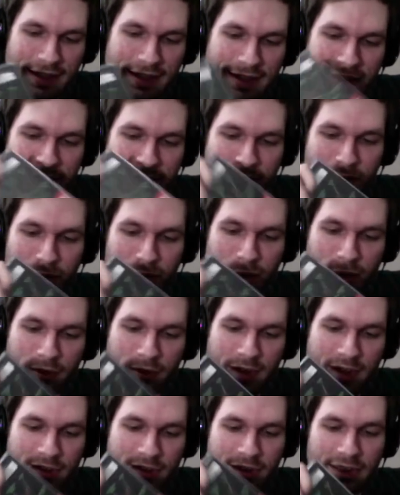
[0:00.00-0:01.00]
the good old
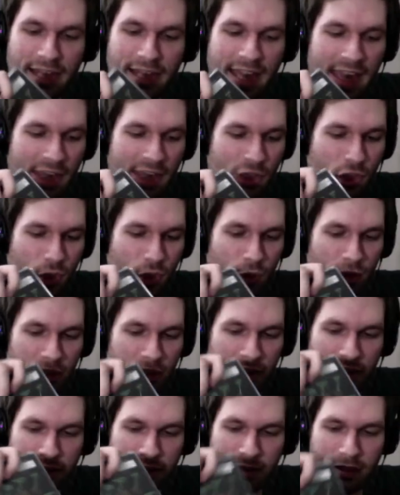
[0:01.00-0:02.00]
days of lag
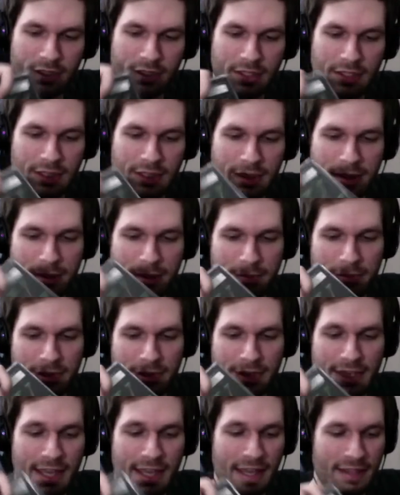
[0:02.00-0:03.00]
shooting.
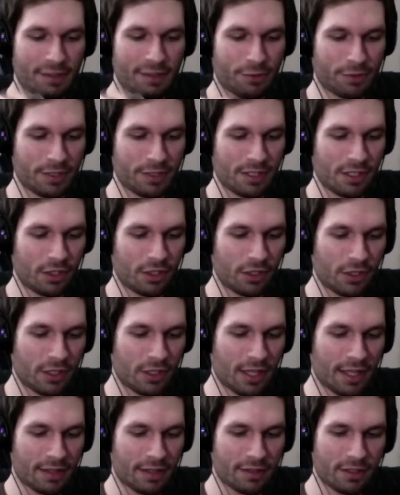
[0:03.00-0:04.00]
But yeah, that's what you
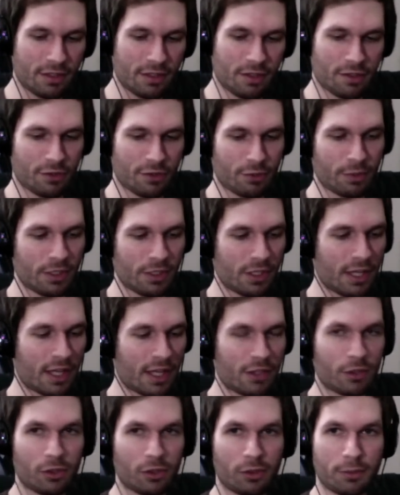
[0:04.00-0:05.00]
got. This is what you
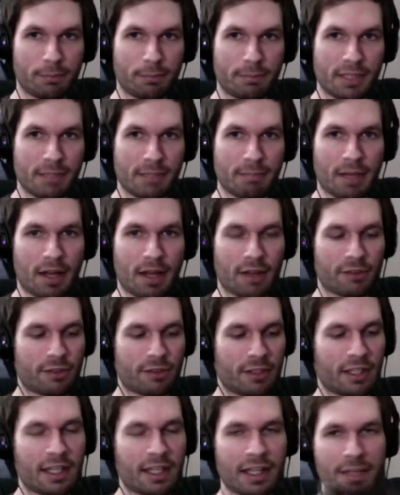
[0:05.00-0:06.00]
got in your little big
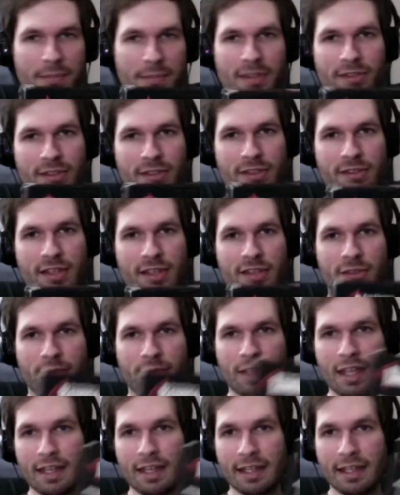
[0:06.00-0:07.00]
box, and I kind of miss these days
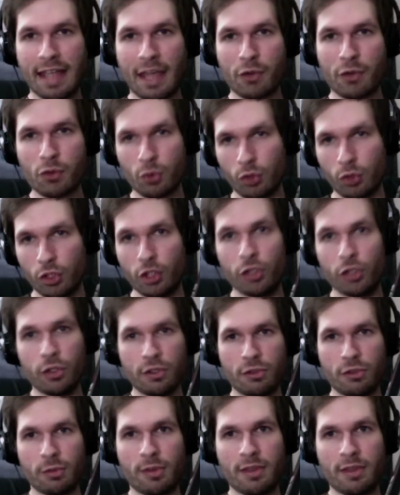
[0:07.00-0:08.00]
of getting actual
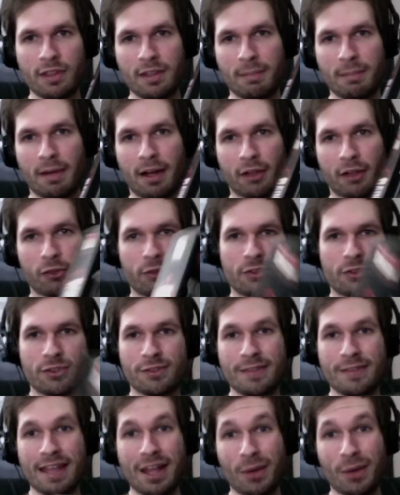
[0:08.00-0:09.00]
goods within the box, which
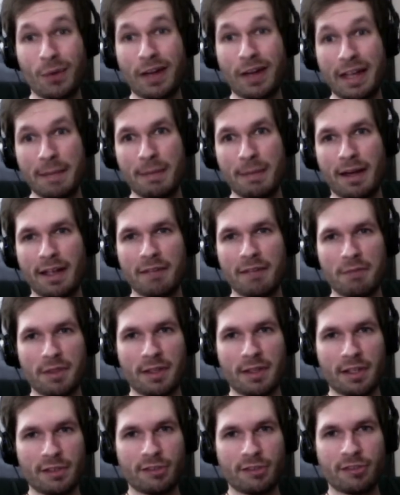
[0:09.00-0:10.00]
is now why I buy
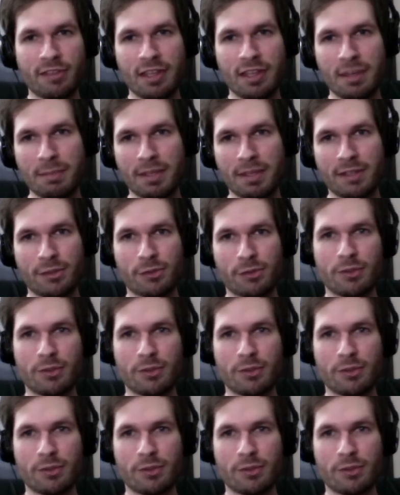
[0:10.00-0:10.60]
everything on Steam, because there's